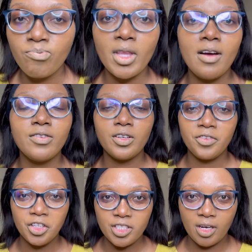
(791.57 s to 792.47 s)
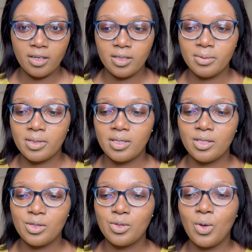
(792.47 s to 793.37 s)
I've got very dark lips.
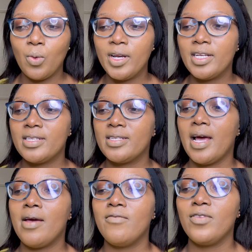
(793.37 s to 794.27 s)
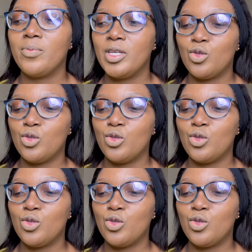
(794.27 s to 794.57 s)
So when it's time for me